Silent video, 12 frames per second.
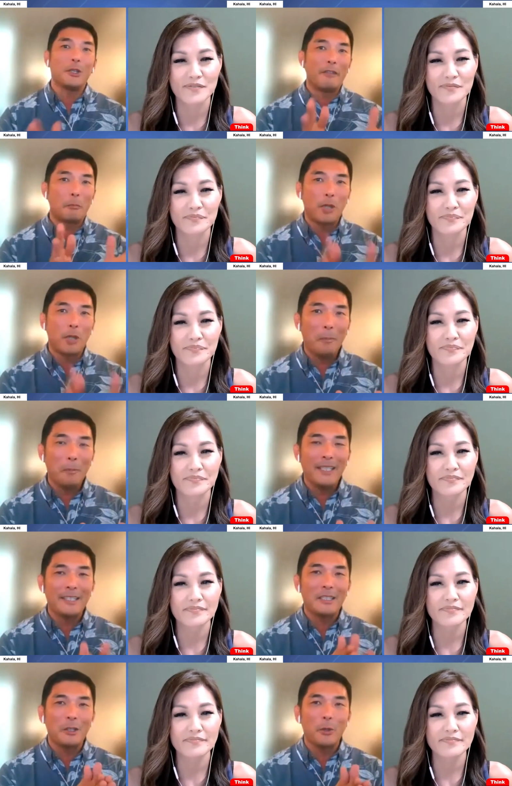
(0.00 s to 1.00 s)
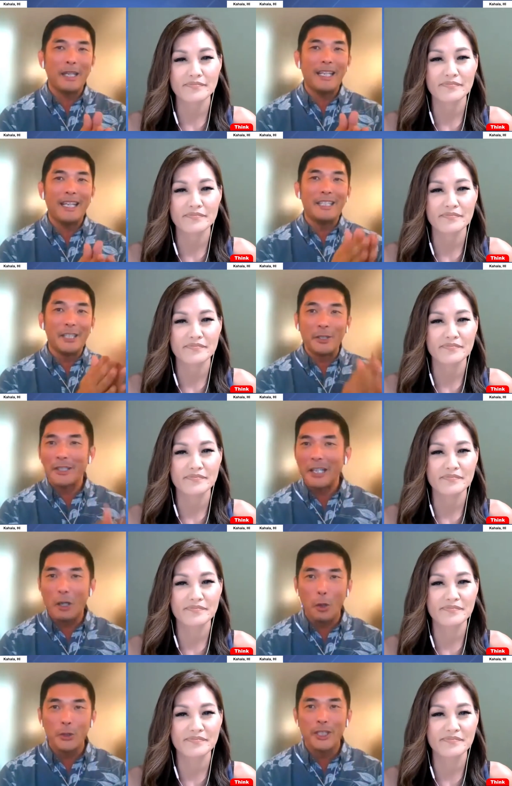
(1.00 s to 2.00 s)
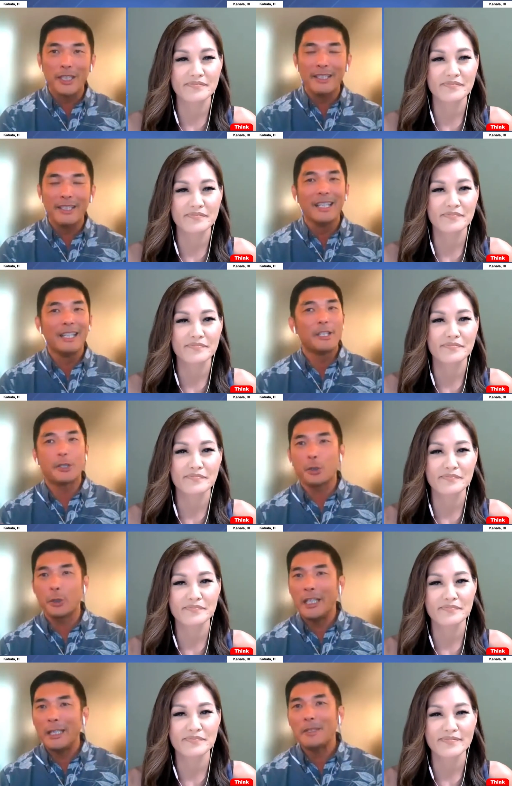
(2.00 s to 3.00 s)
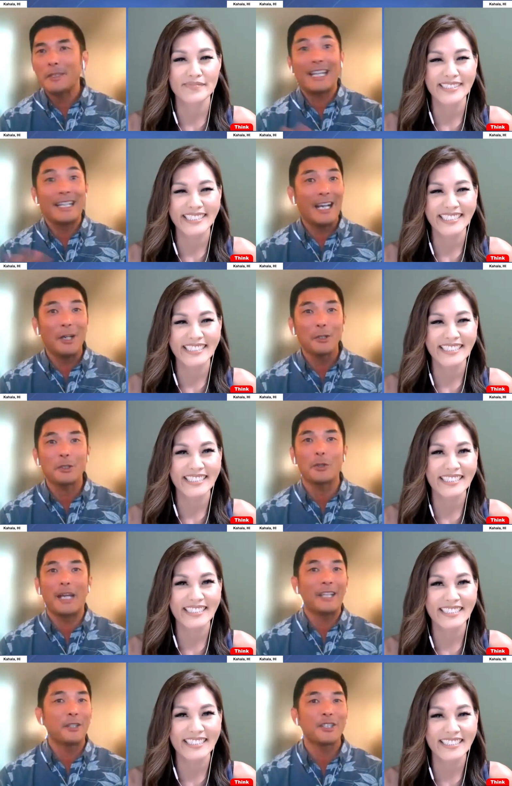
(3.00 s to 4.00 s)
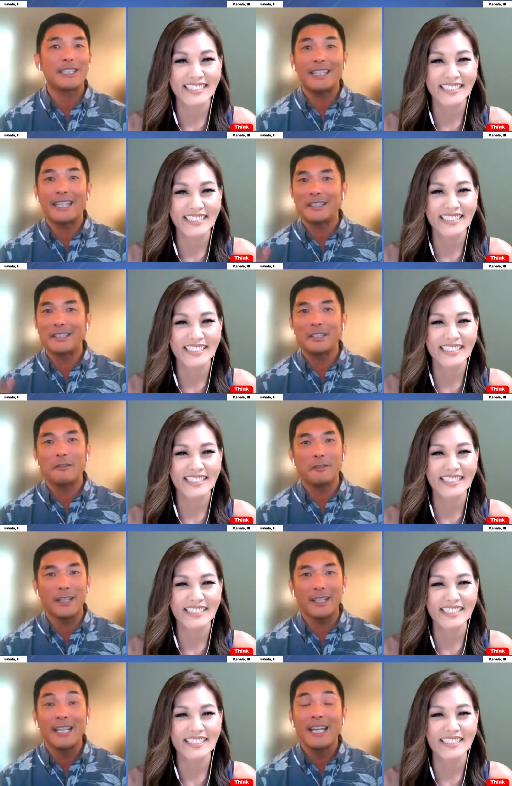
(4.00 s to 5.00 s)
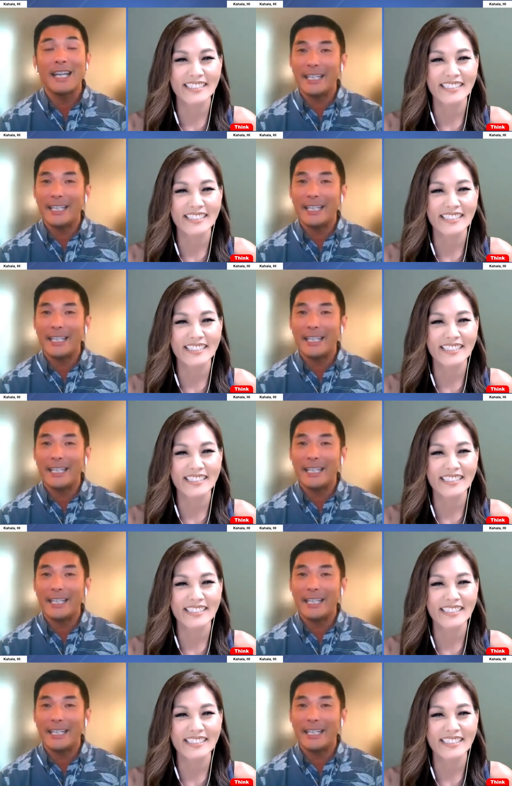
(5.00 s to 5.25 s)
Speaker 1: So if a property is located near the ocean, streams, canals, or areas likely to flood